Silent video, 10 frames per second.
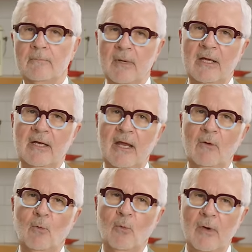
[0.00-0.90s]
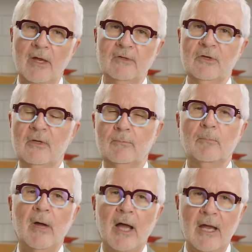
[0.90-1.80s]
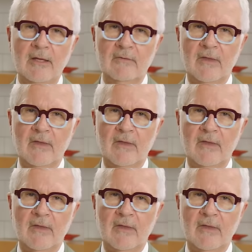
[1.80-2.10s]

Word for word: But when you combine